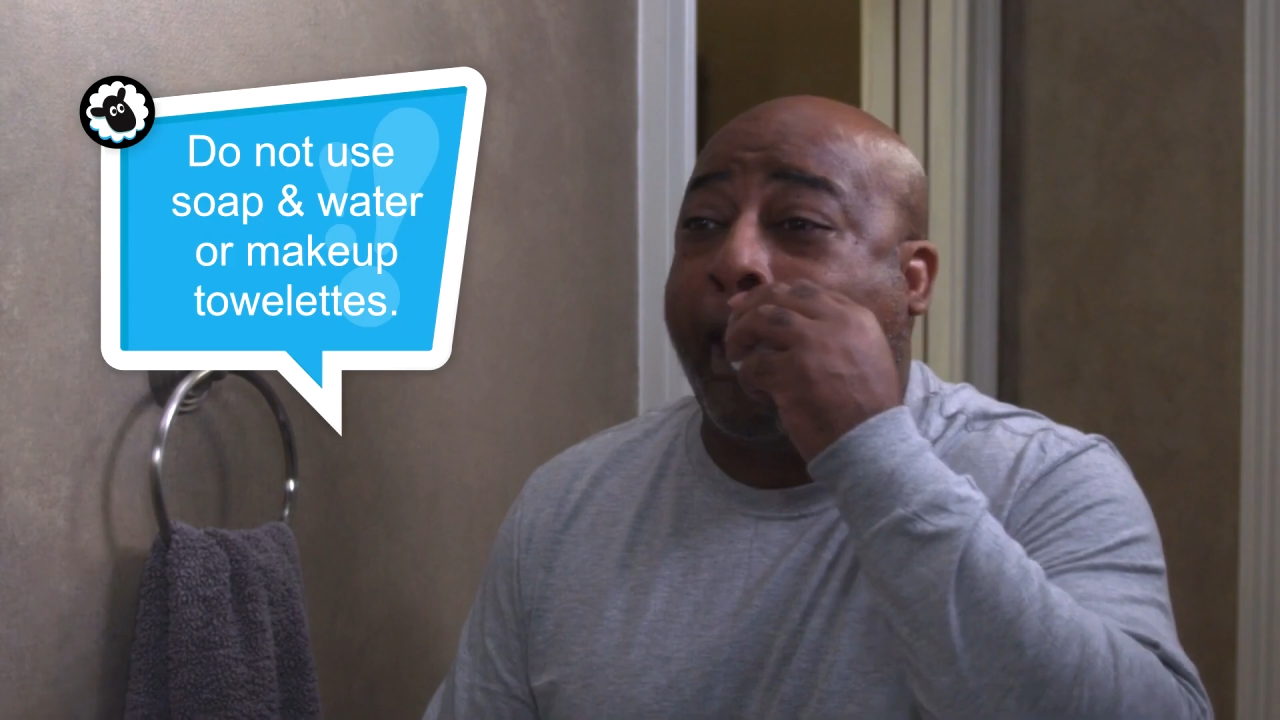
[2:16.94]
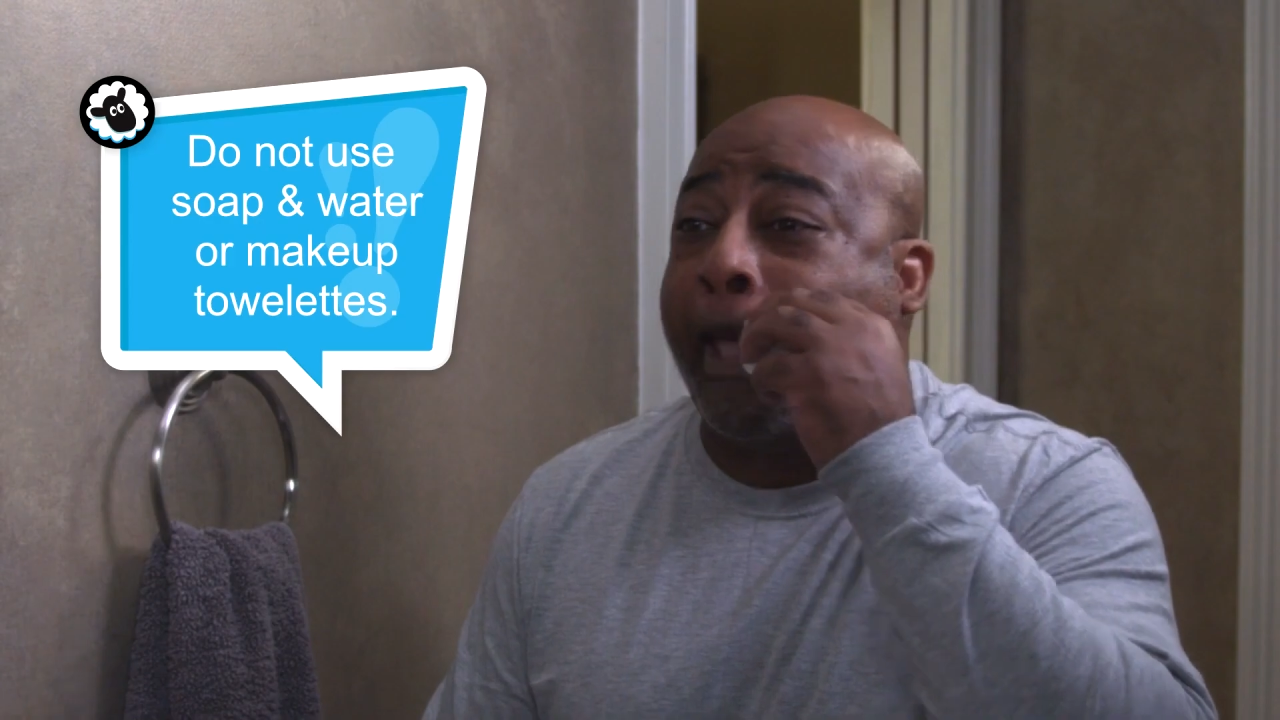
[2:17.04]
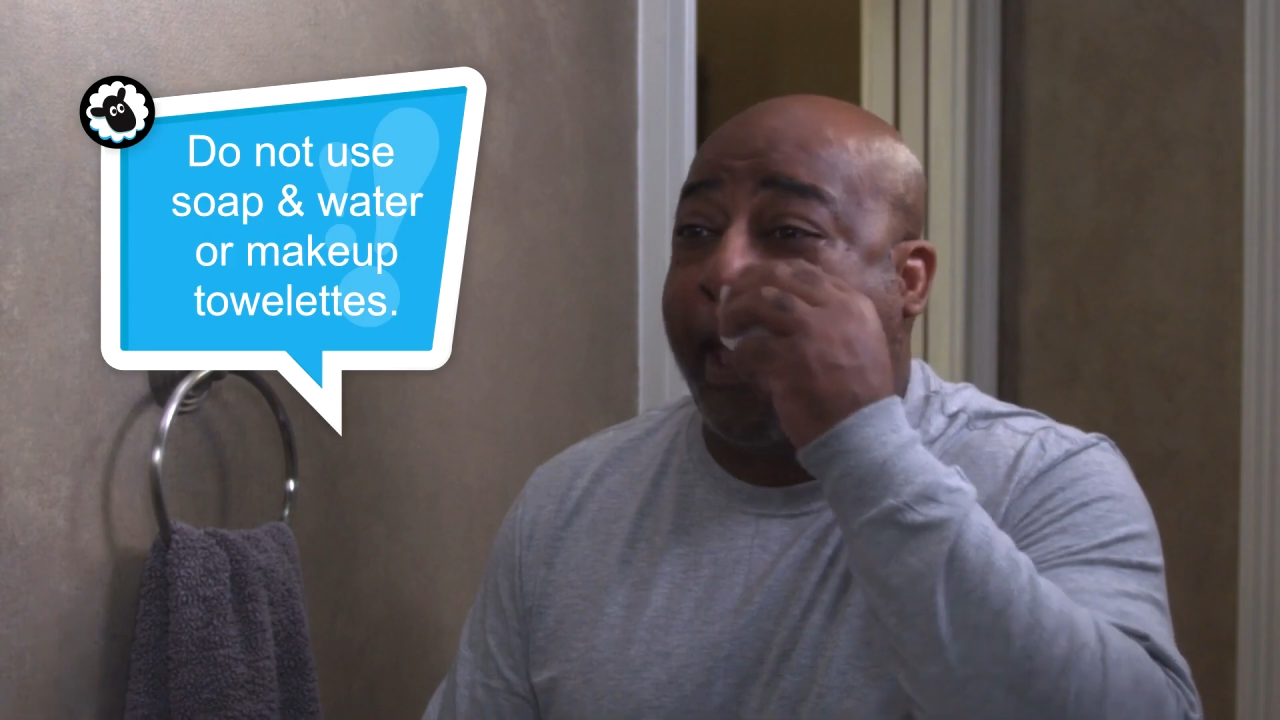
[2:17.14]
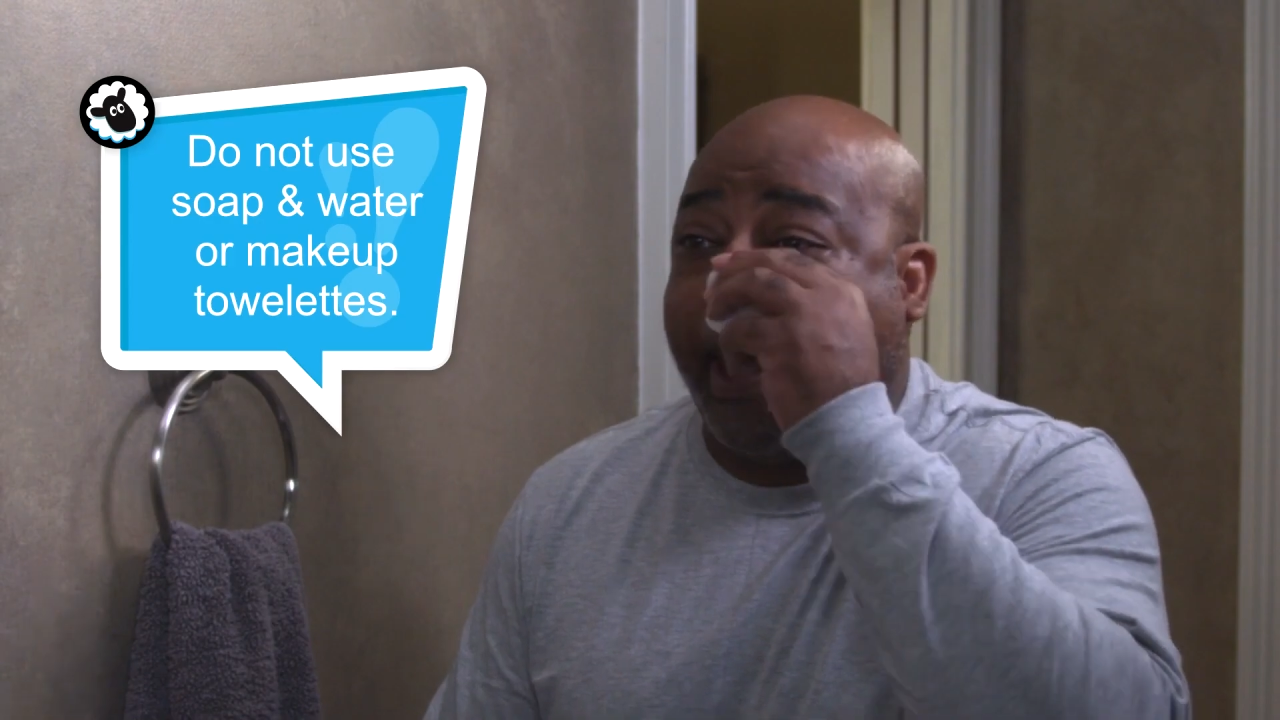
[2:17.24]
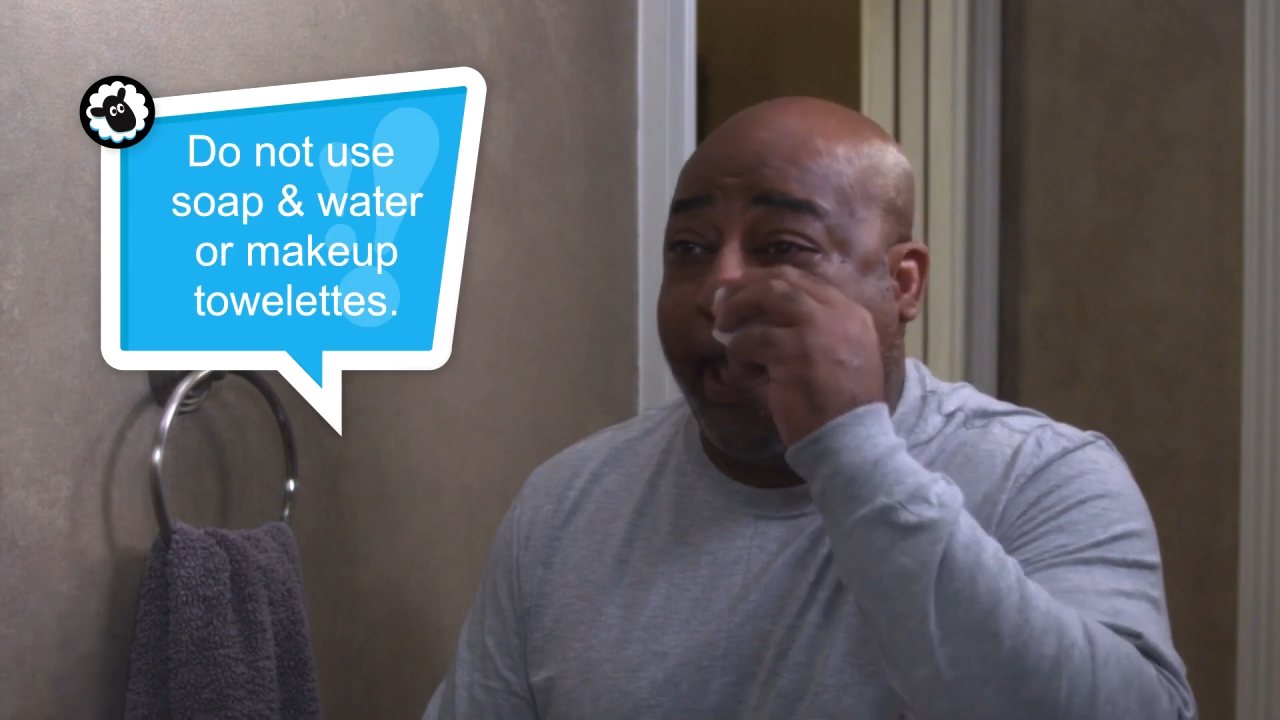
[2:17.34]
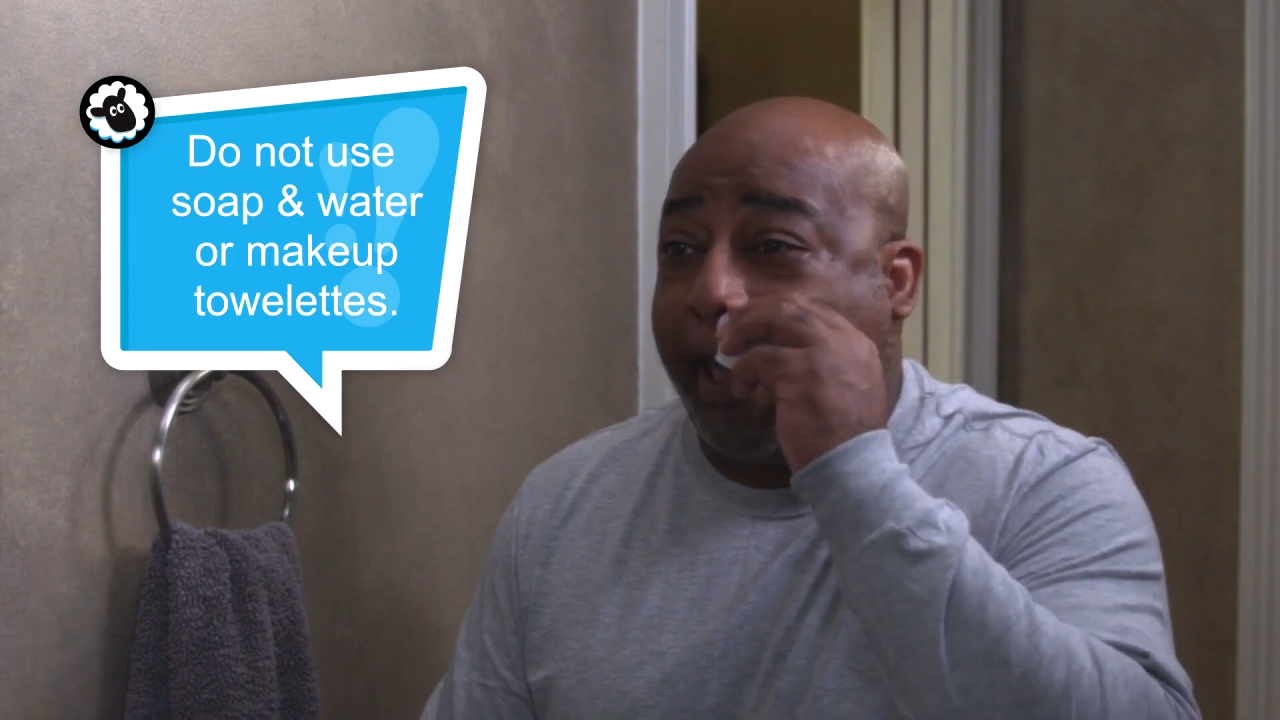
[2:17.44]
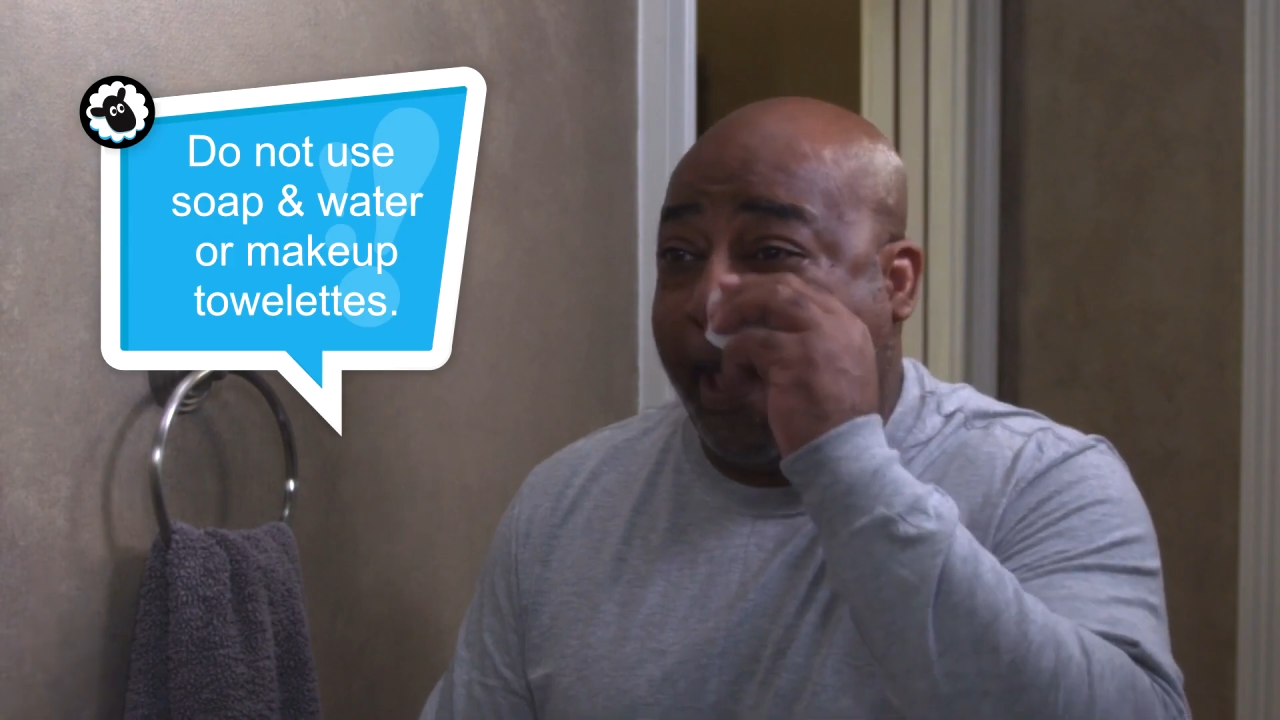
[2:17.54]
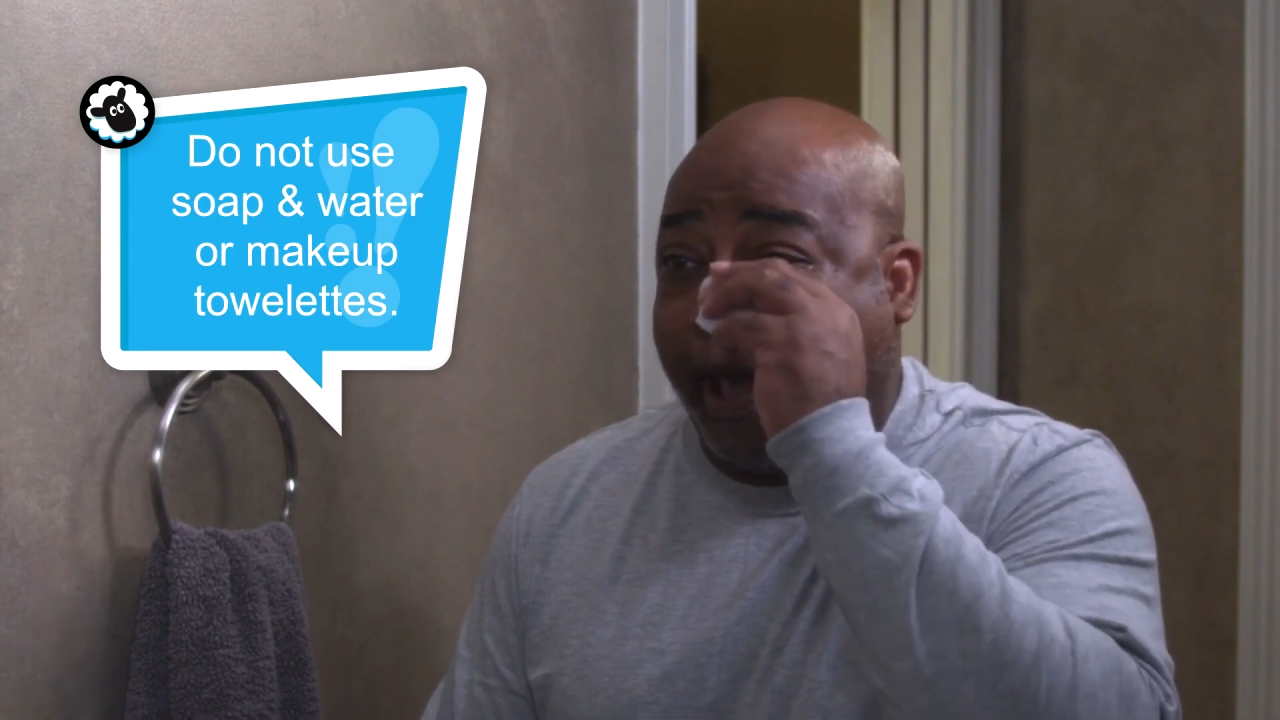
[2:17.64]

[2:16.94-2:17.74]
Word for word: oils in them